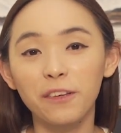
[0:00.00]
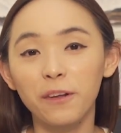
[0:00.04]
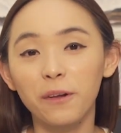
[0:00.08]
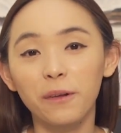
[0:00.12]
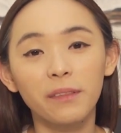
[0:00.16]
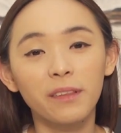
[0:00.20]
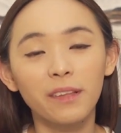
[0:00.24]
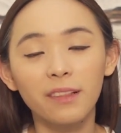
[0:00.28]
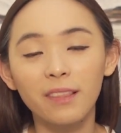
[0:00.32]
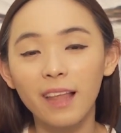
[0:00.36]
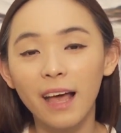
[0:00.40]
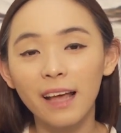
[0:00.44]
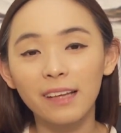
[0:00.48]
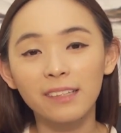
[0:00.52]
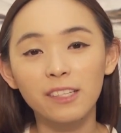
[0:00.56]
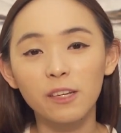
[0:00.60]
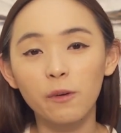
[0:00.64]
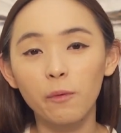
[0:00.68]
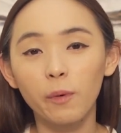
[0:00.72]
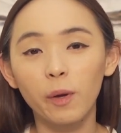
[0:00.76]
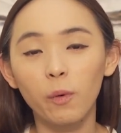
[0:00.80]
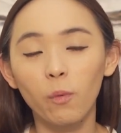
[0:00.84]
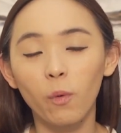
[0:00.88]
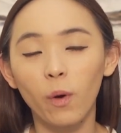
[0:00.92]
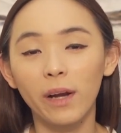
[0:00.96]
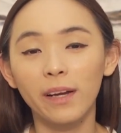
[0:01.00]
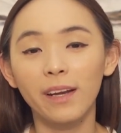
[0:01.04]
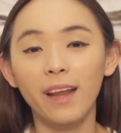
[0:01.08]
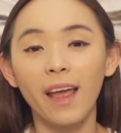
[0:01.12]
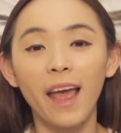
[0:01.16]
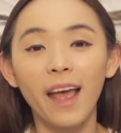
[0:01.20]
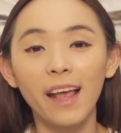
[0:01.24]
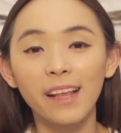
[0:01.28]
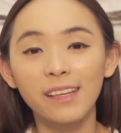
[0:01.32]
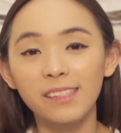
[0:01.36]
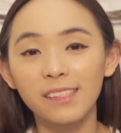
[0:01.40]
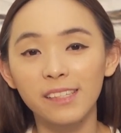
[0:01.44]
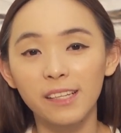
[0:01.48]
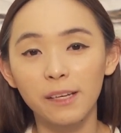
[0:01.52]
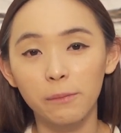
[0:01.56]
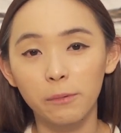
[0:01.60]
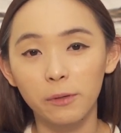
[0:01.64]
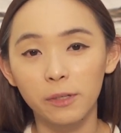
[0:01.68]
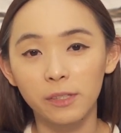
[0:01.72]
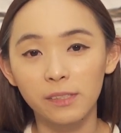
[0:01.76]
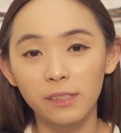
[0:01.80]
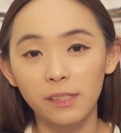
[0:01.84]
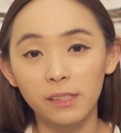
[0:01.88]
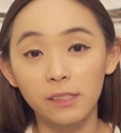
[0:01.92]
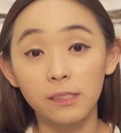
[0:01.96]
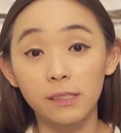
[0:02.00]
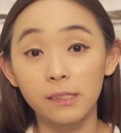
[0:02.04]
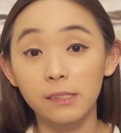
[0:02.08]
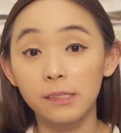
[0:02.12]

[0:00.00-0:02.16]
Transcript: You know, the last thing we want as Singaporeans is